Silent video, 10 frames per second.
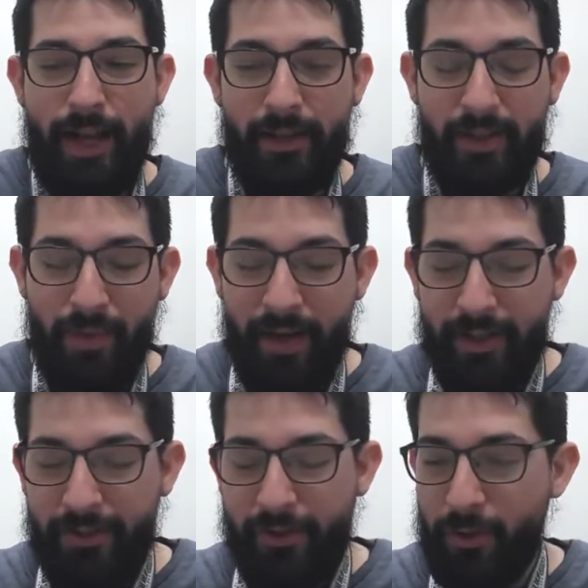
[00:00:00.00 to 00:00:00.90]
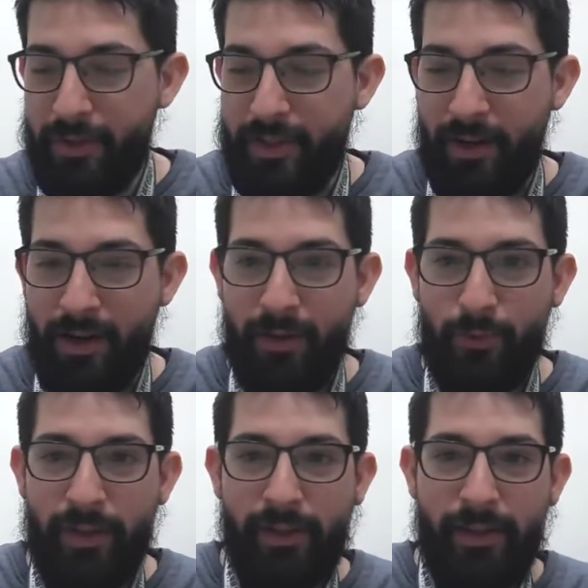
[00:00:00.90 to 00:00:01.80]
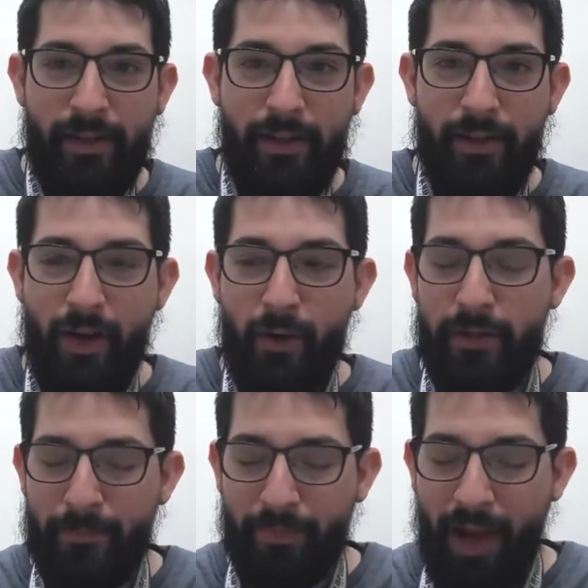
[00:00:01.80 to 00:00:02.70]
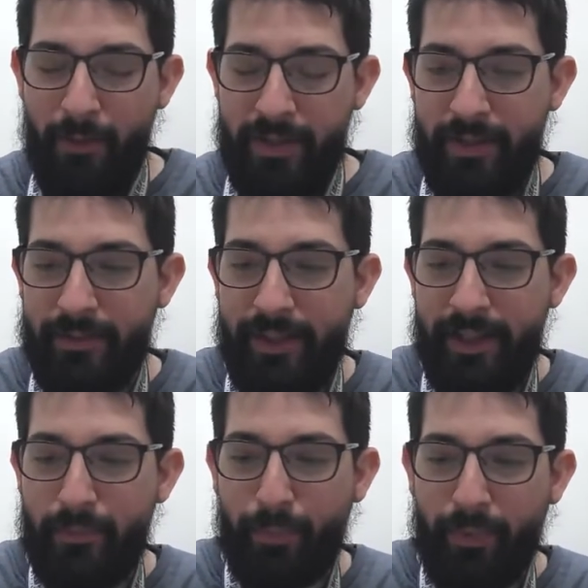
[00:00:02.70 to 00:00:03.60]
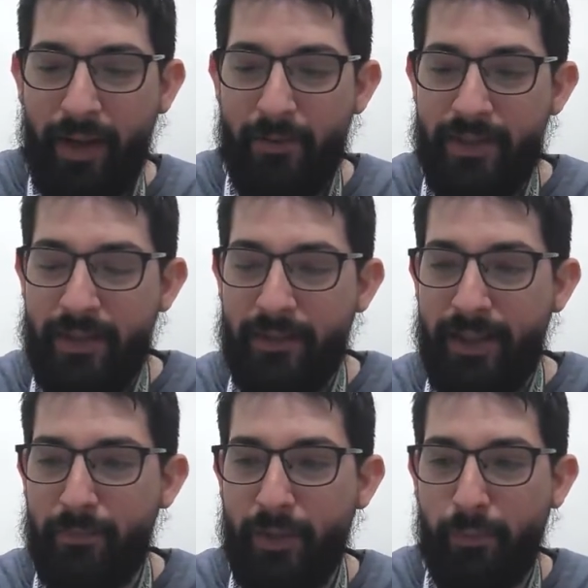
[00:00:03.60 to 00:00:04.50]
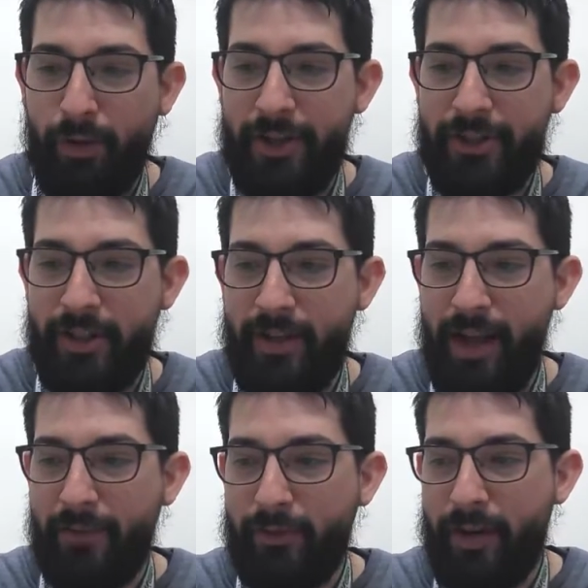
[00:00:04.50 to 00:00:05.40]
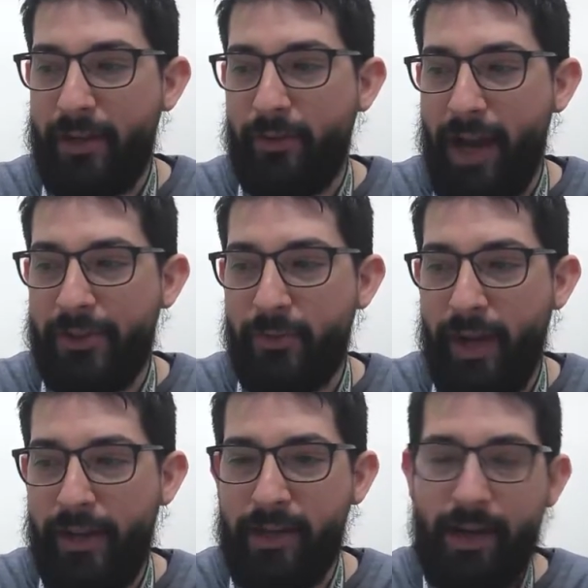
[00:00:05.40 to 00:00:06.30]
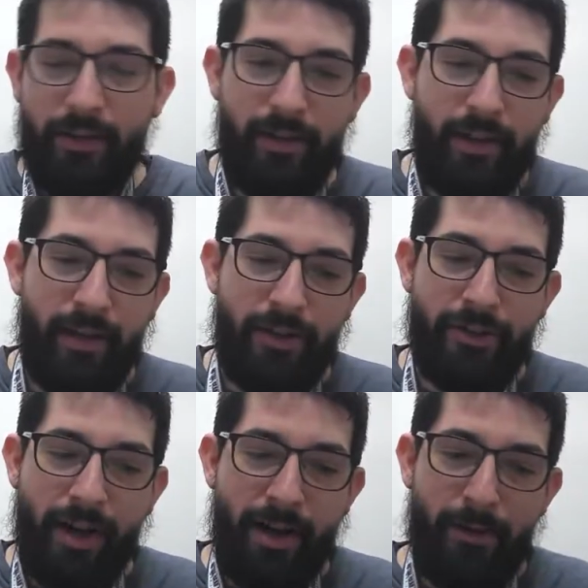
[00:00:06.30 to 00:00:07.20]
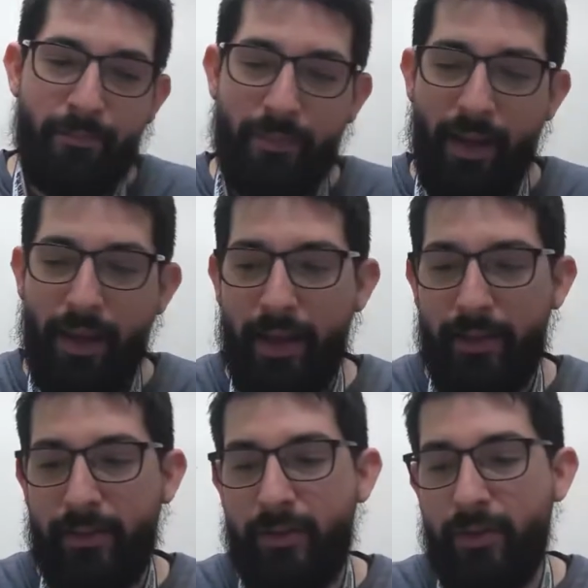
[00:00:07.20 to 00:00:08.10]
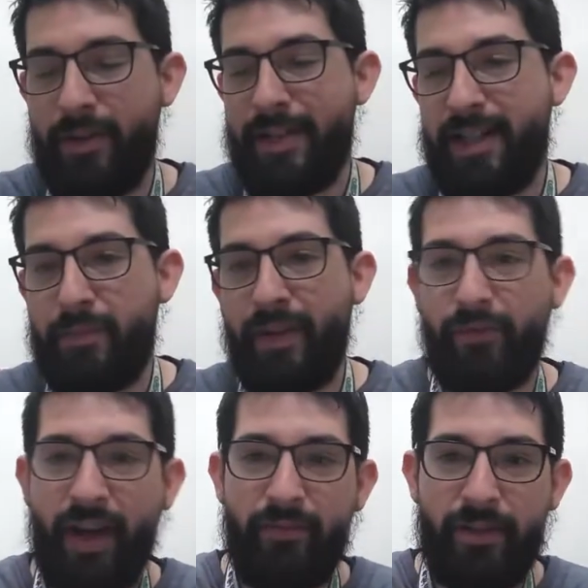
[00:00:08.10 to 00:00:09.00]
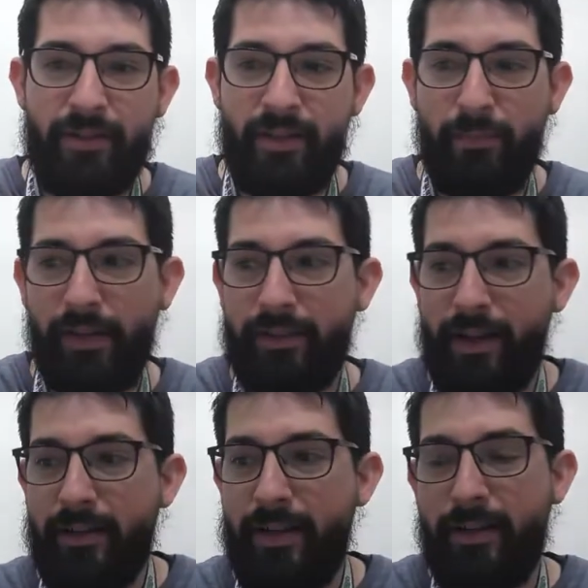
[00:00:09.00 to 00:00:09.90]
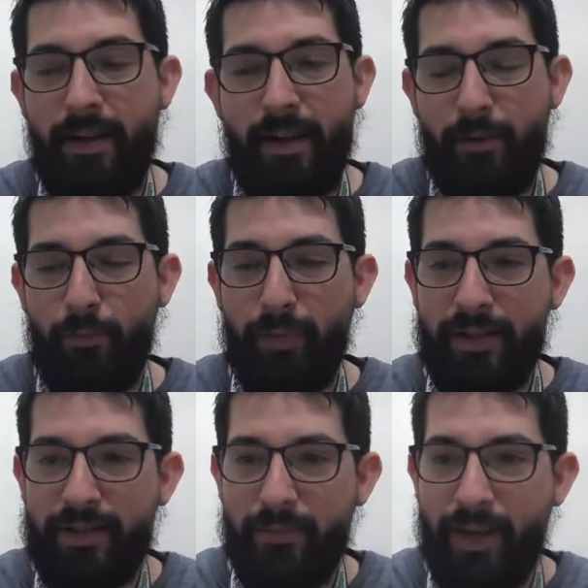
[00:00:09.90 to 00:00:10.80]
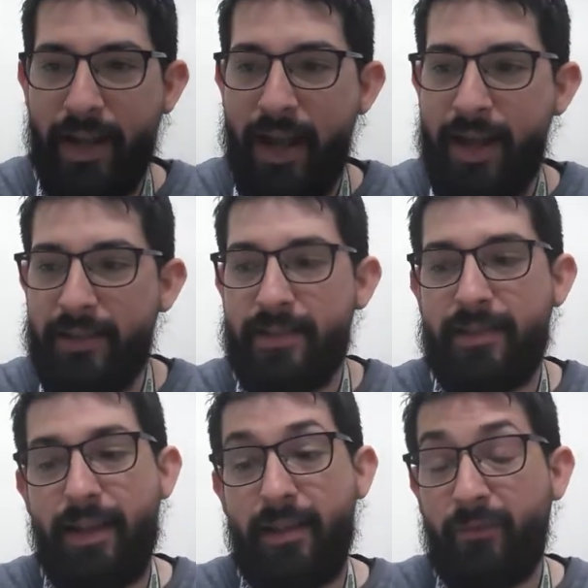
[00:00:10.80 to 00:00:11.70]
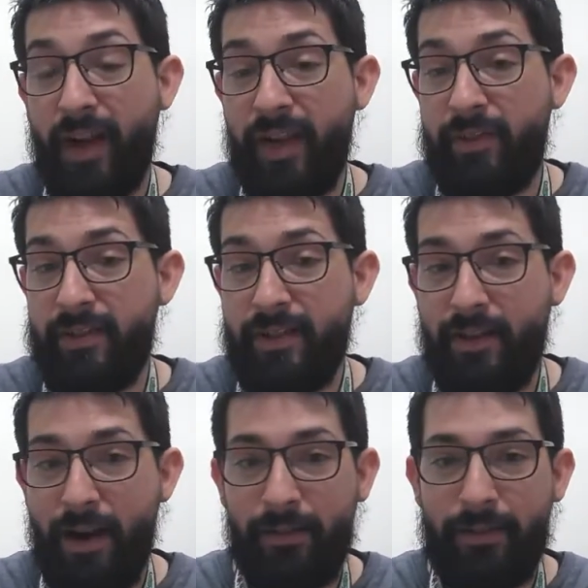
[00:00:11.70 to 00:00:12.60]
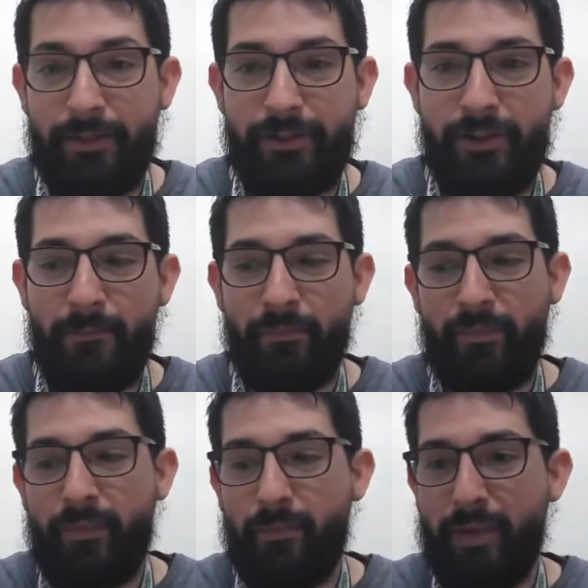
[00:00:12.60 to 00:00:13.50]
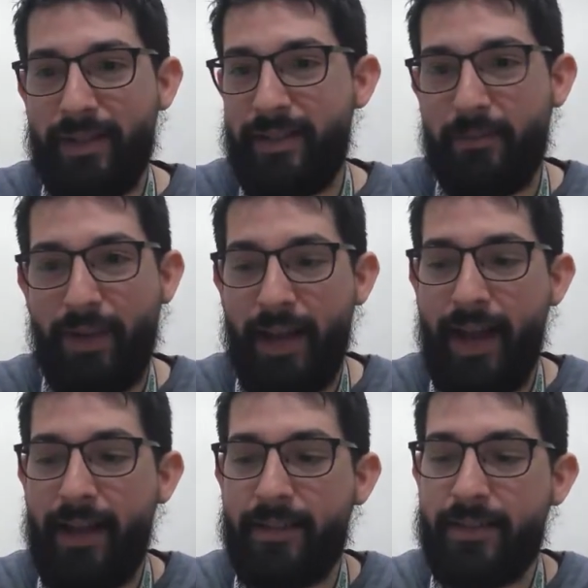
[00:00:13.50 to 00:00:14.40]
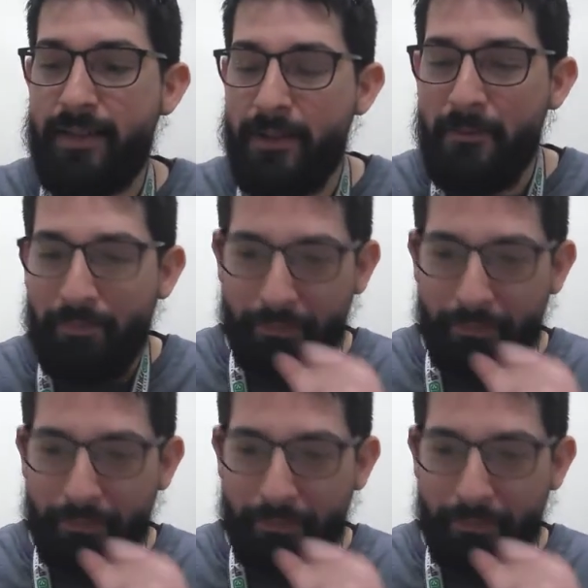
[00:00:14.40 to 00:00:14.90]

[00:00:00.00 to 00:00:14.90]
Yeah, the mind controls it all, really. And I was in a deep depression after I graduated and I couldn't get a job. And, because I spent 5 years in the military busting my ass, and then 5 years in college busting my ass.